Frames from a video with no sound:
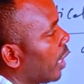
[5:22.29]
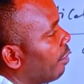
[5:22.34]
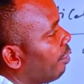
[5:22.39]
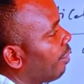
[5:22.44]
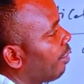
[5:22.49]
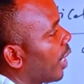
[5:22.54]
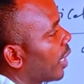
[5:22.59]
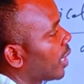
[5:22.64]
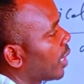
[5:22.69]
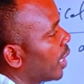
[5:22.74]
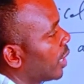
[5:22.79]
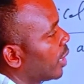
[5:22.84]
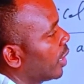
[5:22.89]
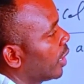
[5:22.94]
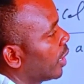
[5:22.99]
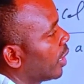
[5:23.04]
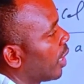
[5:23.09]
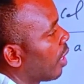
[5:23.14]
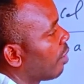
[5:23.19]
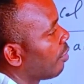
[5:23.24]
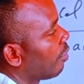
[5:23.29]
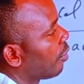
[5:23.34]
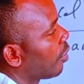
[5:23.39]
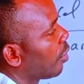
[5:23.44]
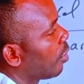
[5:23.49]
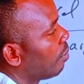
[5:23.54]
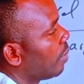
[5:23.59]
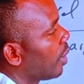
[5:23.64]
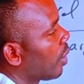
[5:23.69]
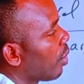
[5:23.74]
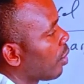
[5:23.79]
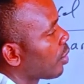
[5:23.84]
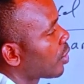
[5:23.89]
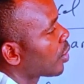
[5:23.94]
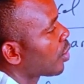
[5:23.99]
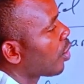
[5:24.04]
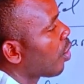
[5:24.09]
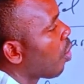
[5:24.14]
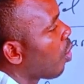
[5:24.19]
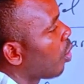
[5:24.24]
In fact, I think there are 4,
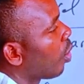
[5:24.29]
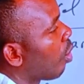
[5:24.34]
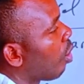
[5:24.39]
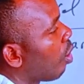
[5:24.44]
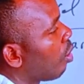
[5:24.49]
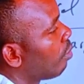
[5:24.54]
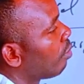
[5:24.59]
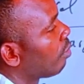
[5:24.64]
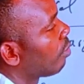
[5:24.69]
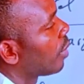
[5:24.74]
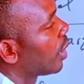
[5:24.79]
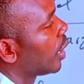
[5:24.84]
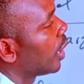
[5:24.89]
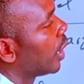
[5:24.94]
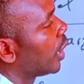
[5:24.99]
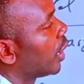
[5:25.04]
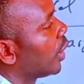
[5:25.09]
because colon